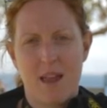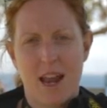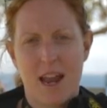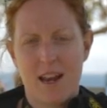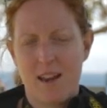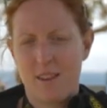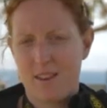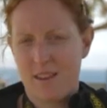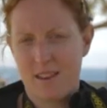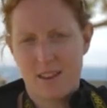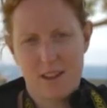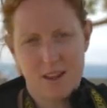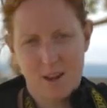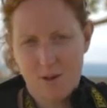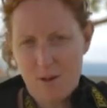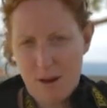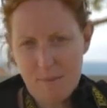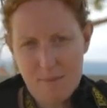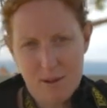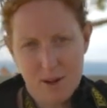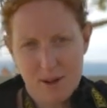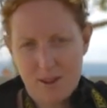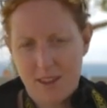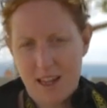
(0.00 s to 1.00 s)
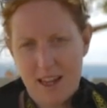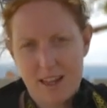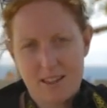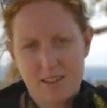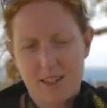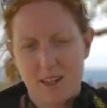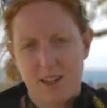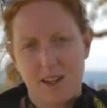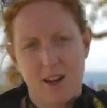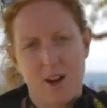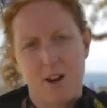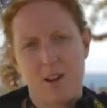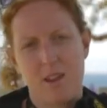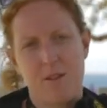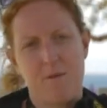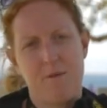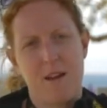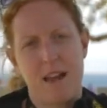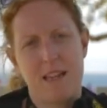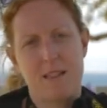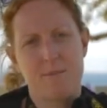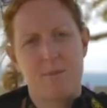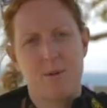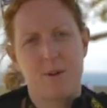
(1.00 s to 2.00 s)
Anything that you upload there is going to go to the
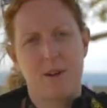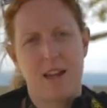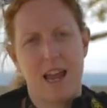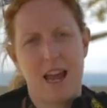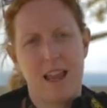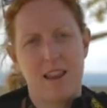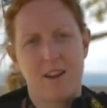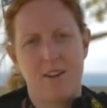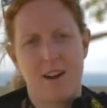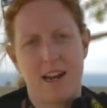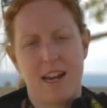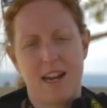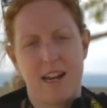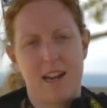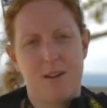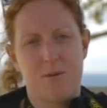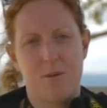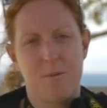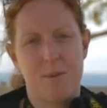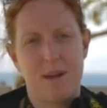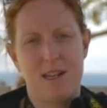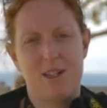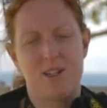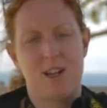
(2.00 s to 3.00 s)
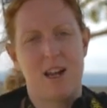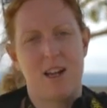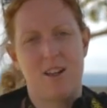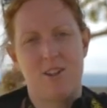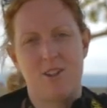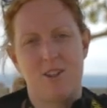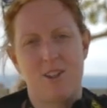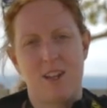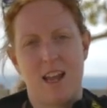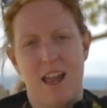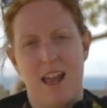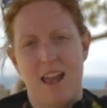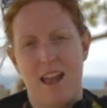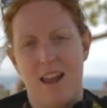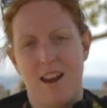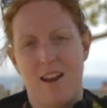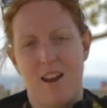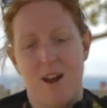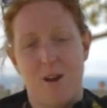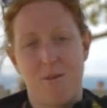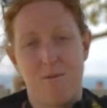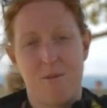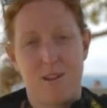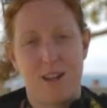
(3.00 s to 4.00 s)
Facebook gallery and it will be judged
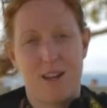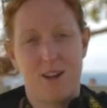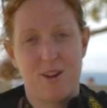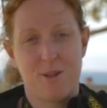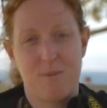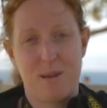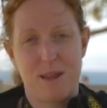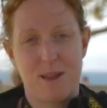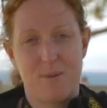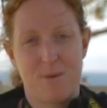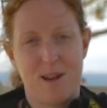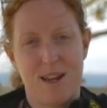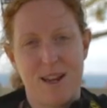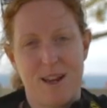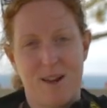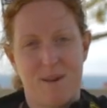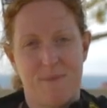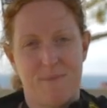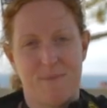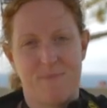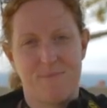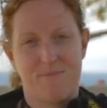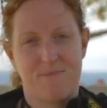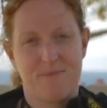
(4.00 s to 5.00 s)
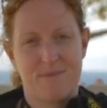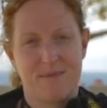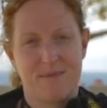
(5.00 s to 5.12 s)
and hopefully you could be the winner.